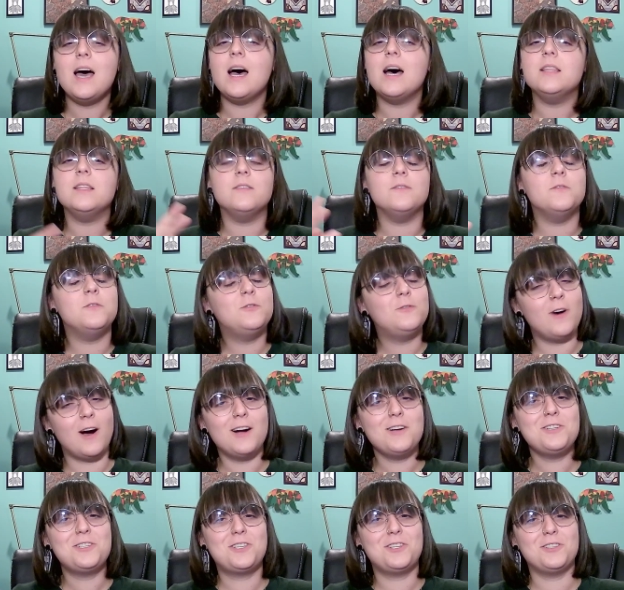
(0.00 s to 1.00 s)
And then
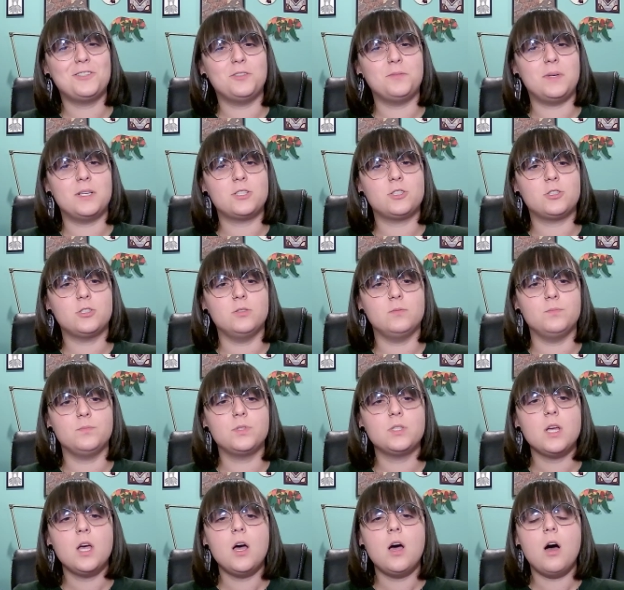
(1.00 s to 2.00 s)
functional
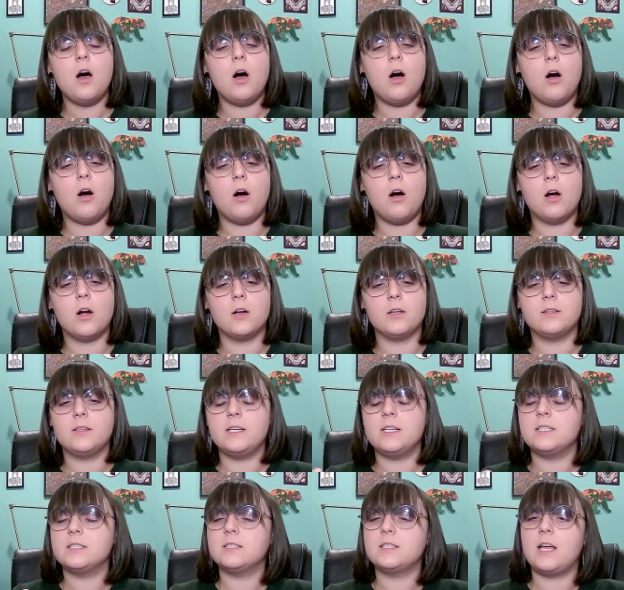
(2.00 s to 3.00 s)
mushrooms are
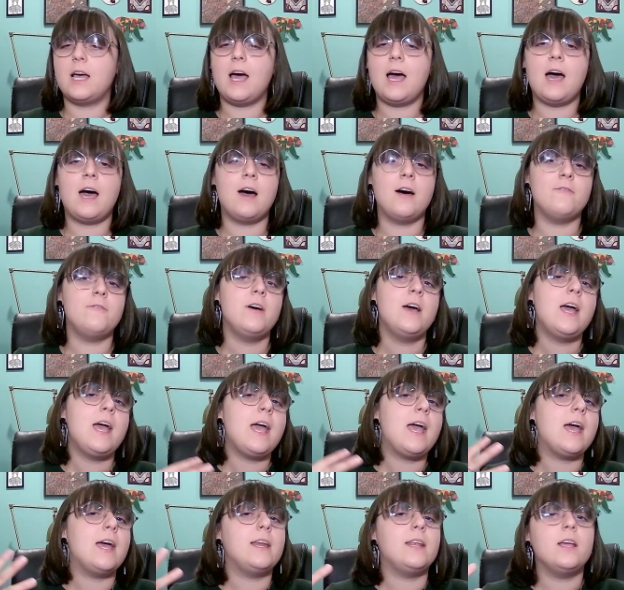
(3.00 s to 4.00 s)
things that have
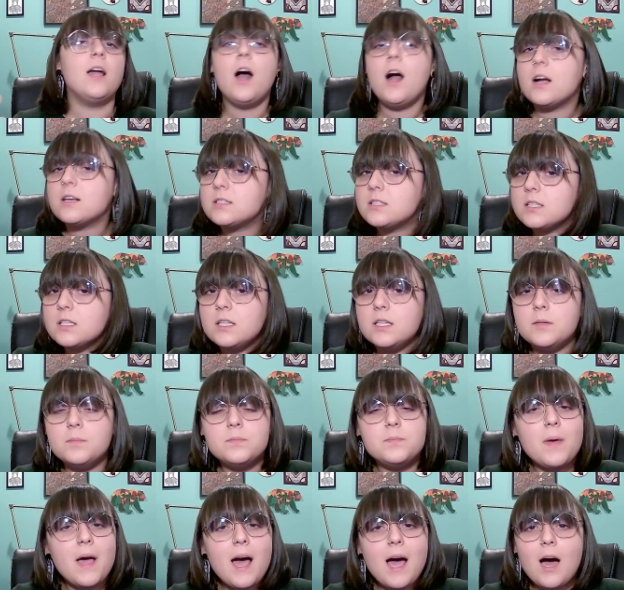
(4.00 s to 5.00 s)

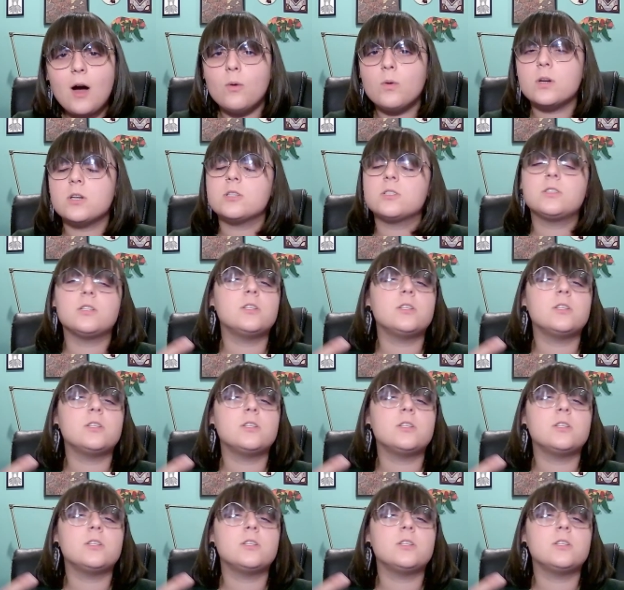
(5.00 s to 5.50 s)
antioxidant powers.